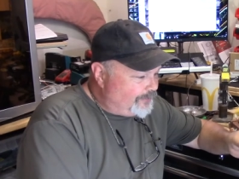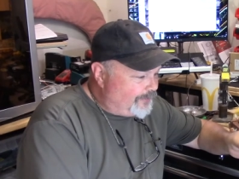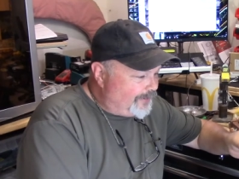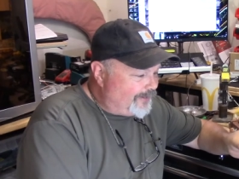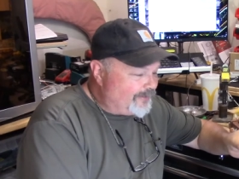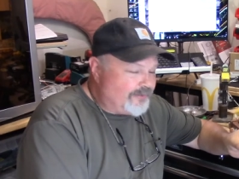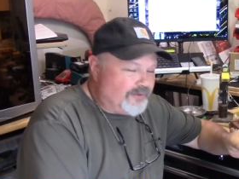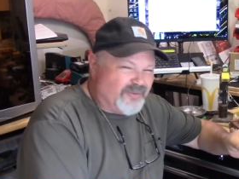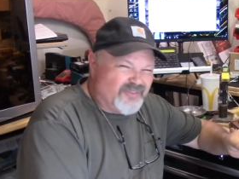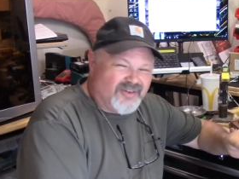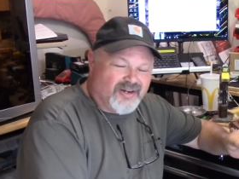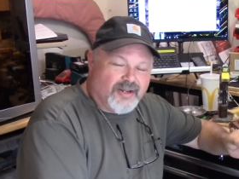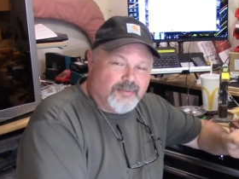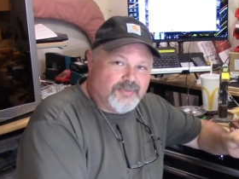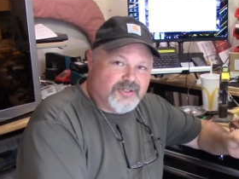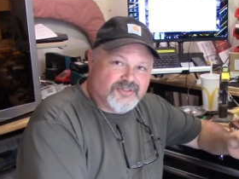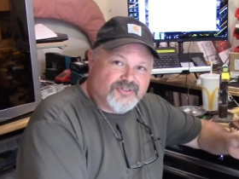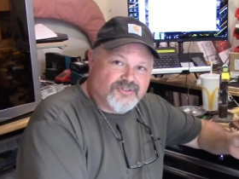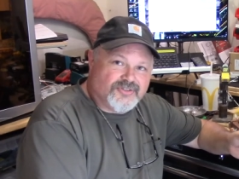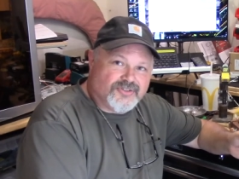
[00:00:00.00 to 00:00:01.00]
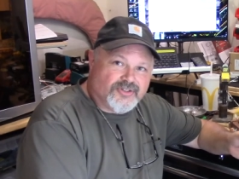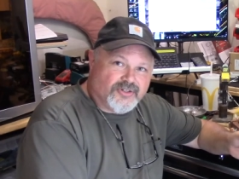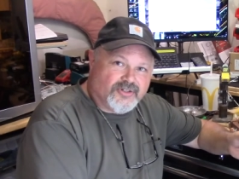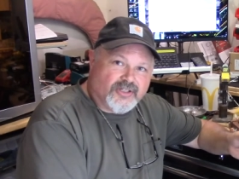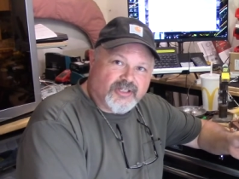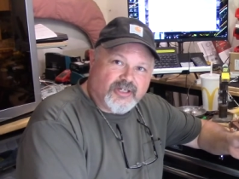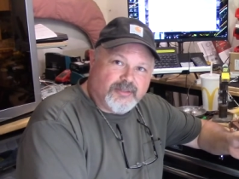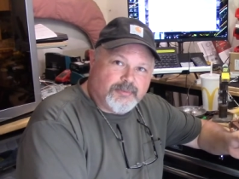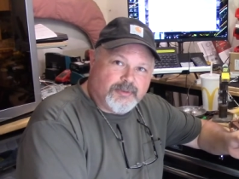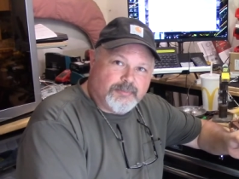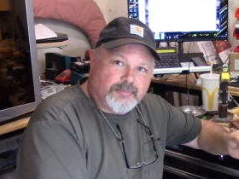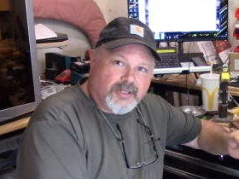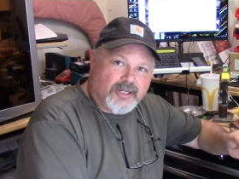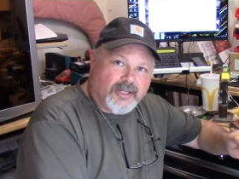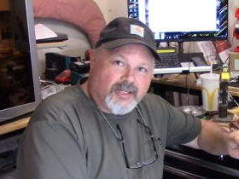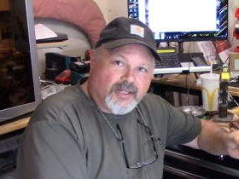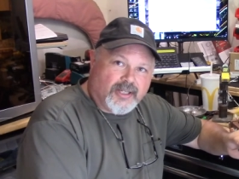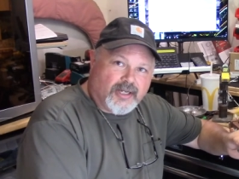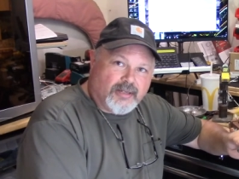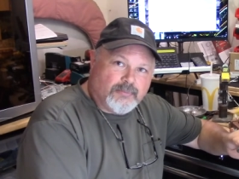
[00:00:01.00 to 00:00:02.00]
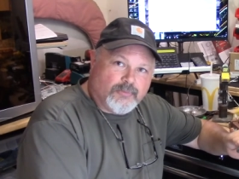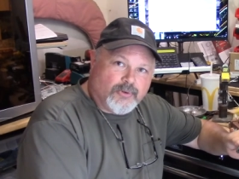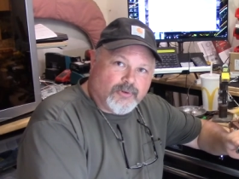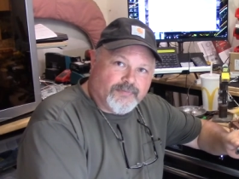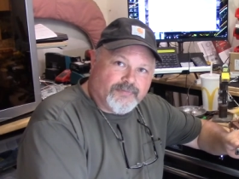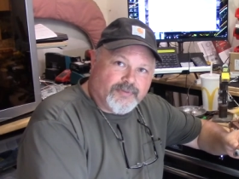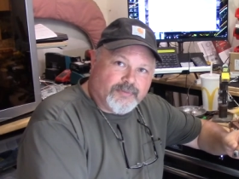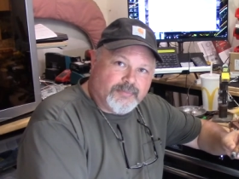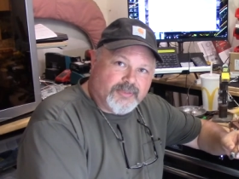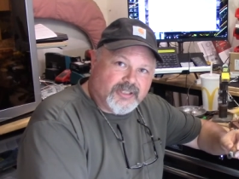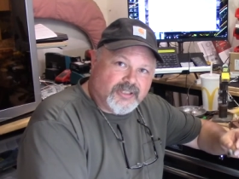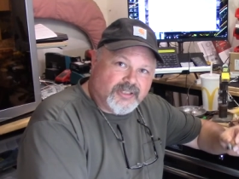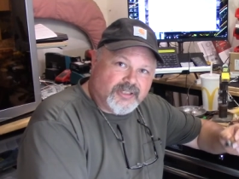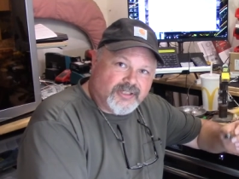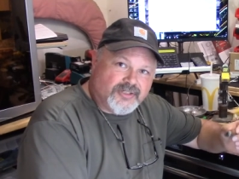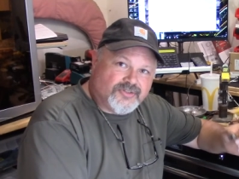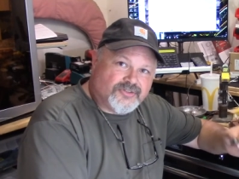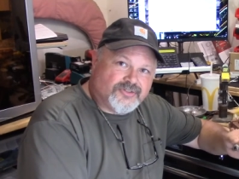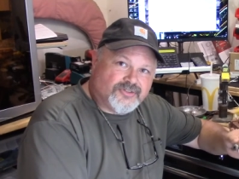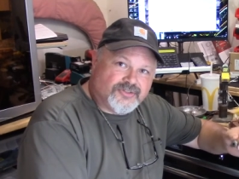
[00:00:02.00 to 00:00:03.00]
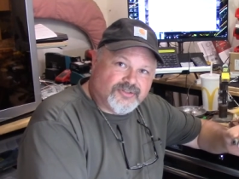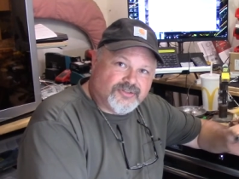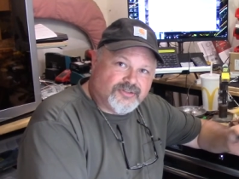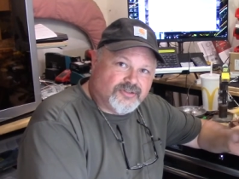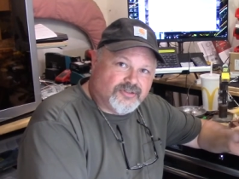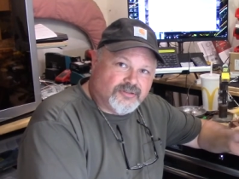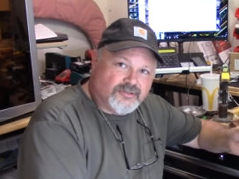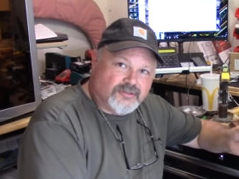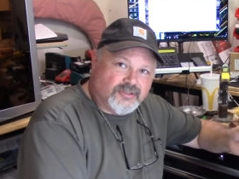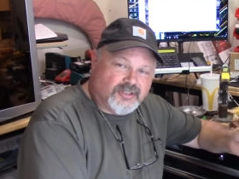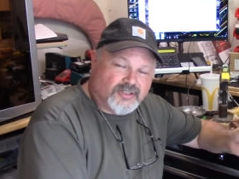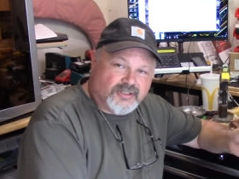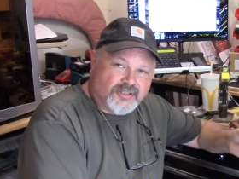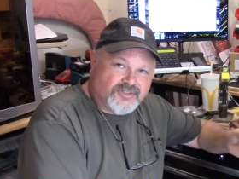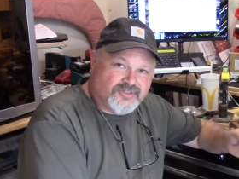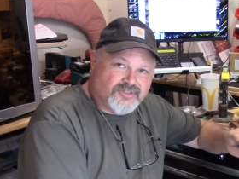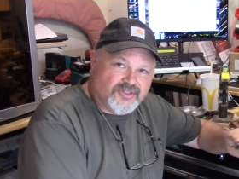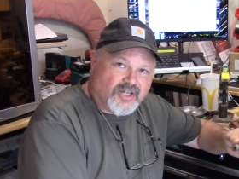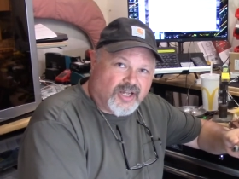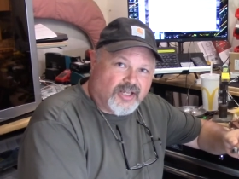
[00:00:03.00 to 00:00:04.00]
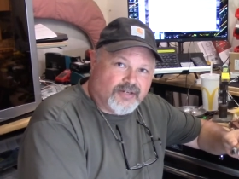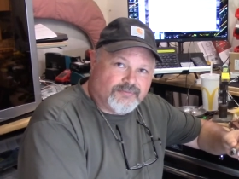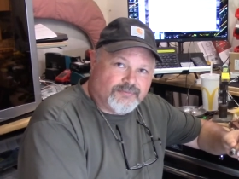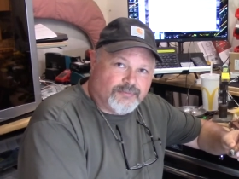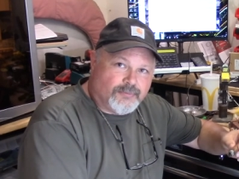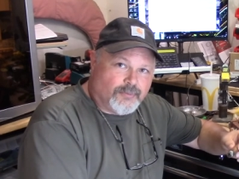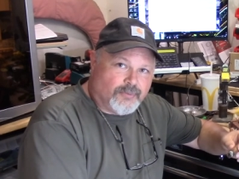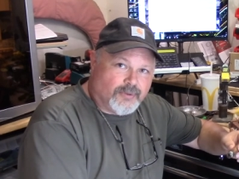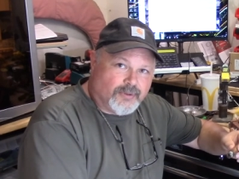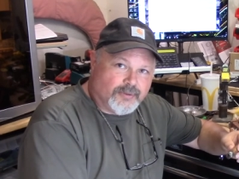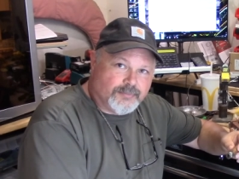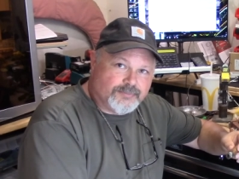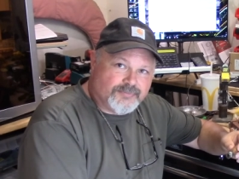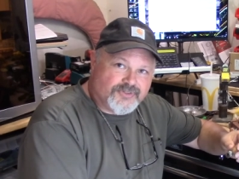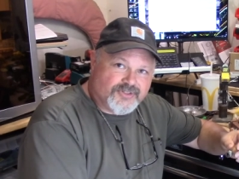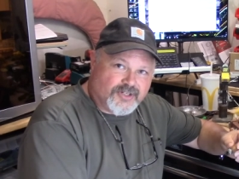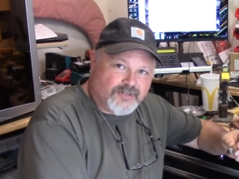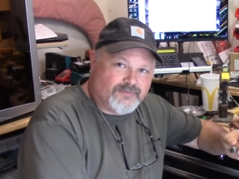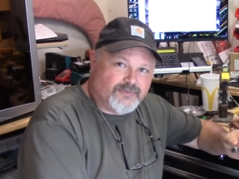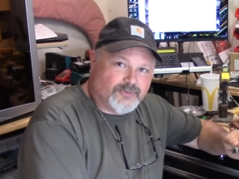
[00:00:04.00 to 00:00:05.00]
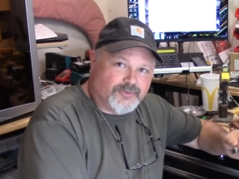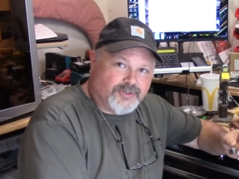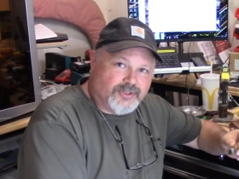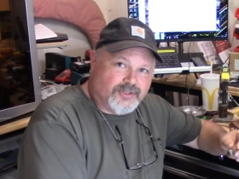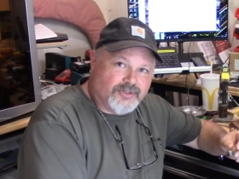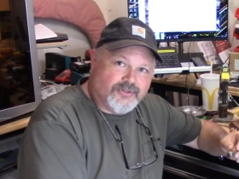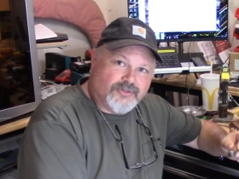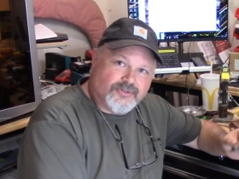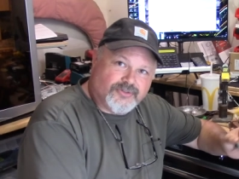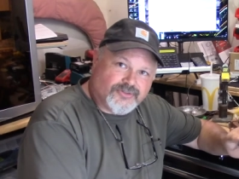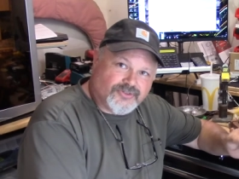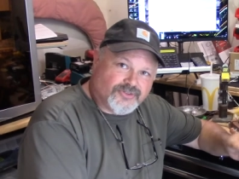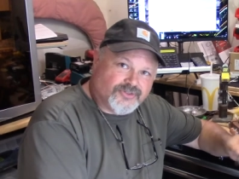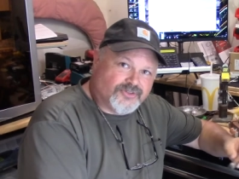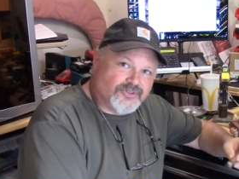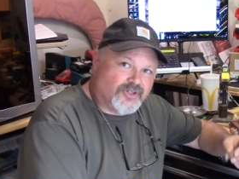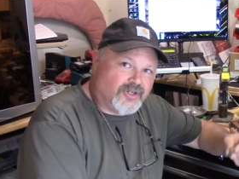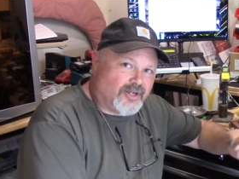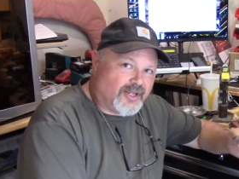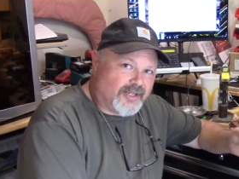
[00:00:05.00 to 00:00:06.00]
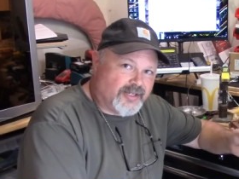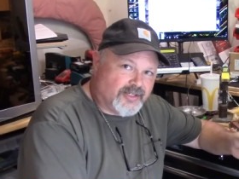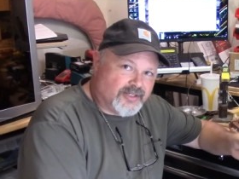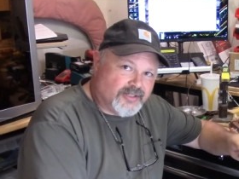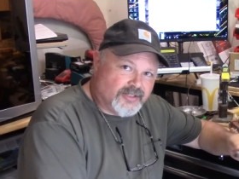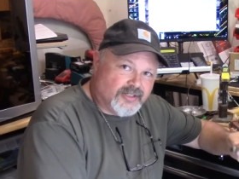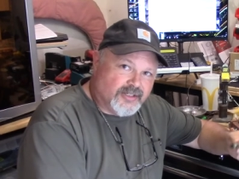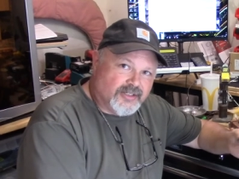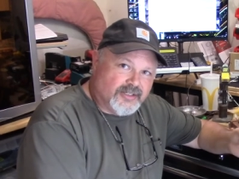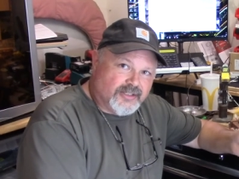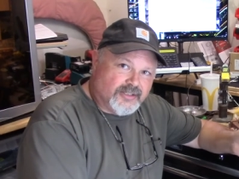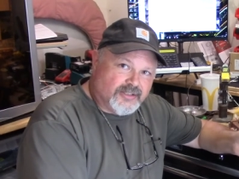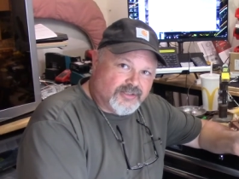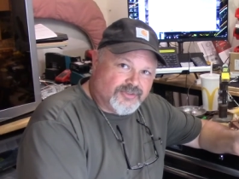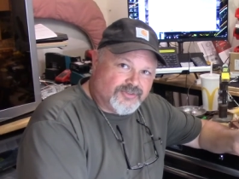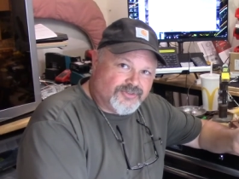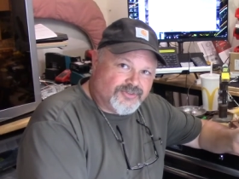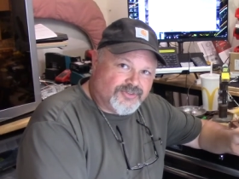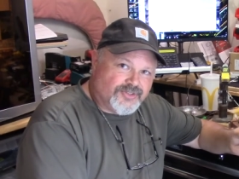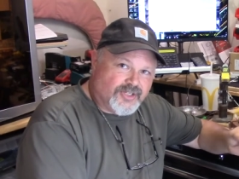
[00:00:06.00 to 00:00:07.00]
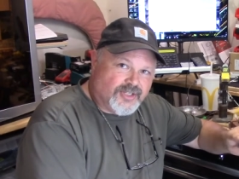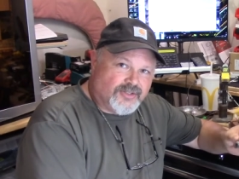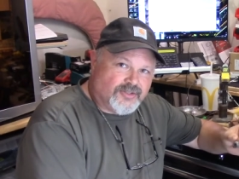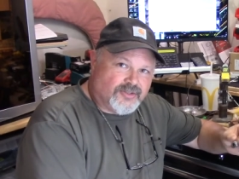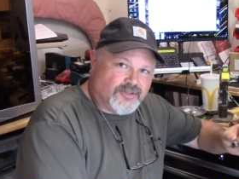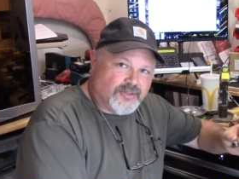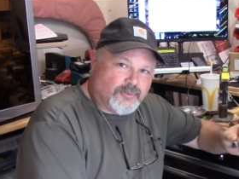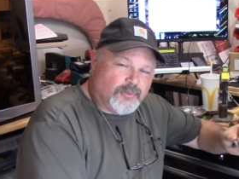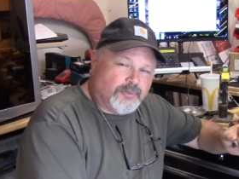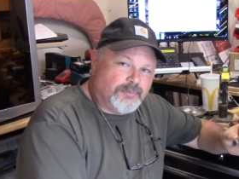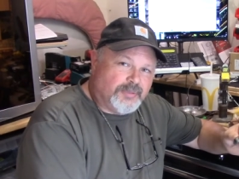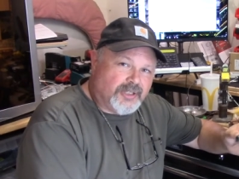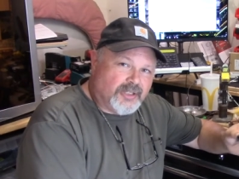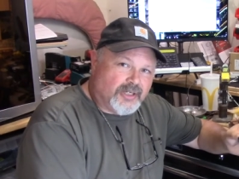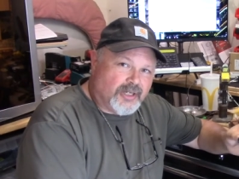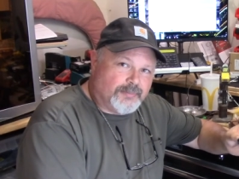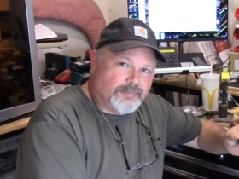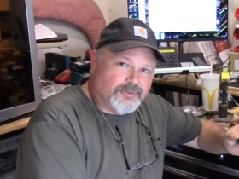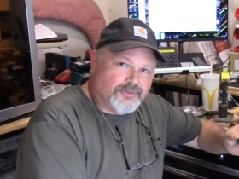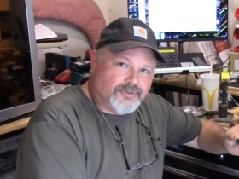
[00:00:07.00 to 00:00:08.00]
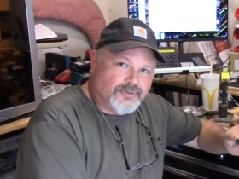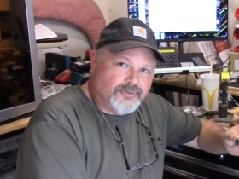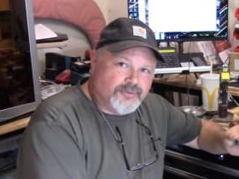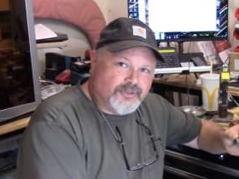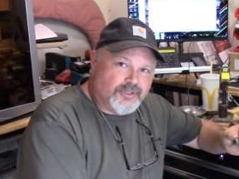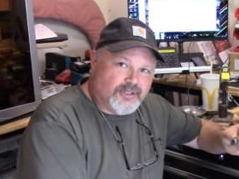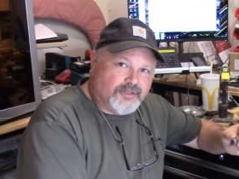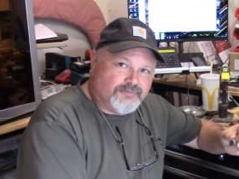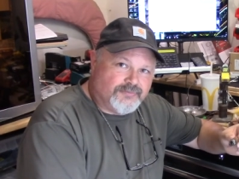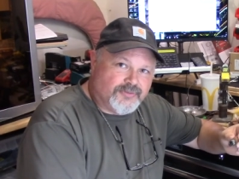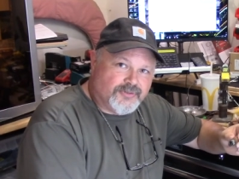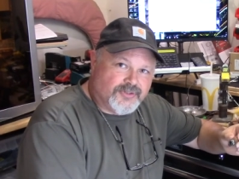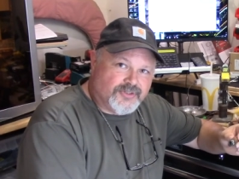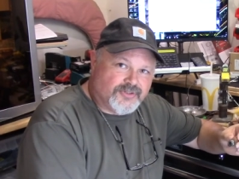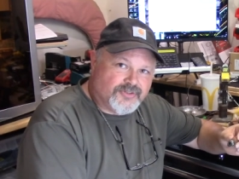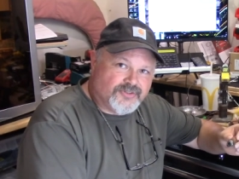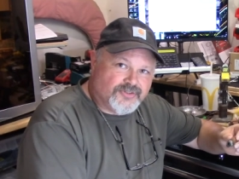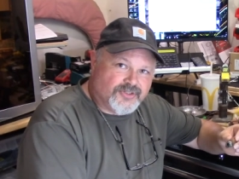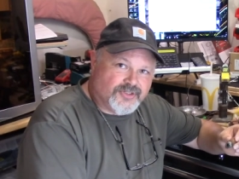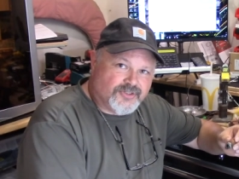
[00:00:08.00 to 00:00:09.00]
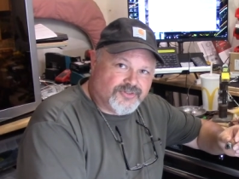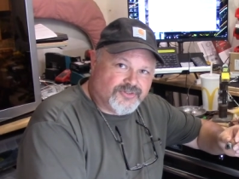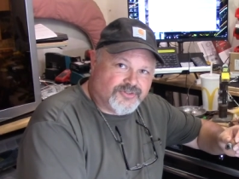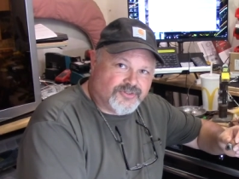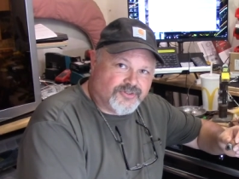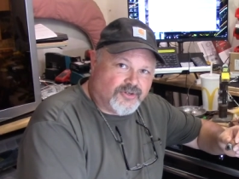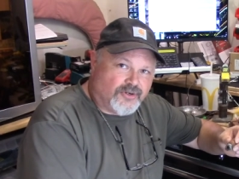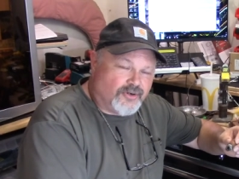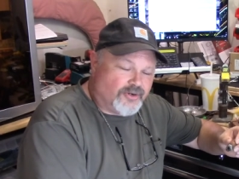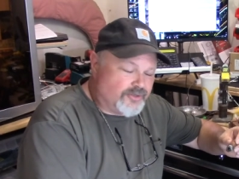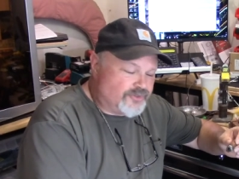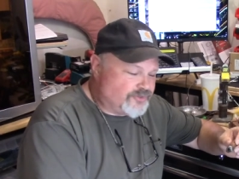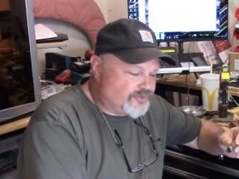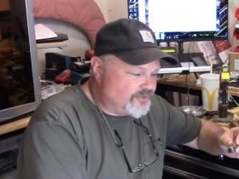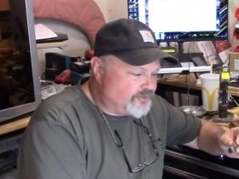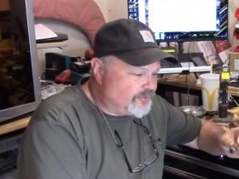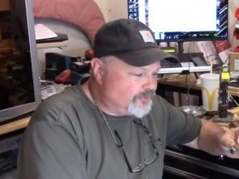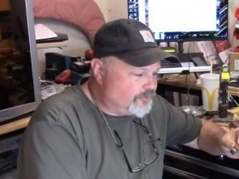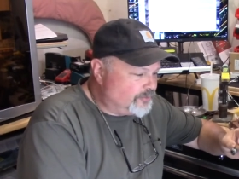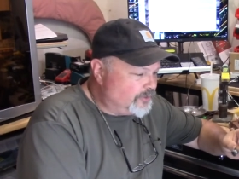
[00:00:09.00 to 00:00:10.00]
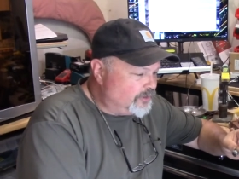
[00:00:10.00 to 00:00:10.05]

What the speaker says: don't know that I'm necessarily going to be buying any more of them, at least not for several years, until I could see that there would be an opportunity for this cigar to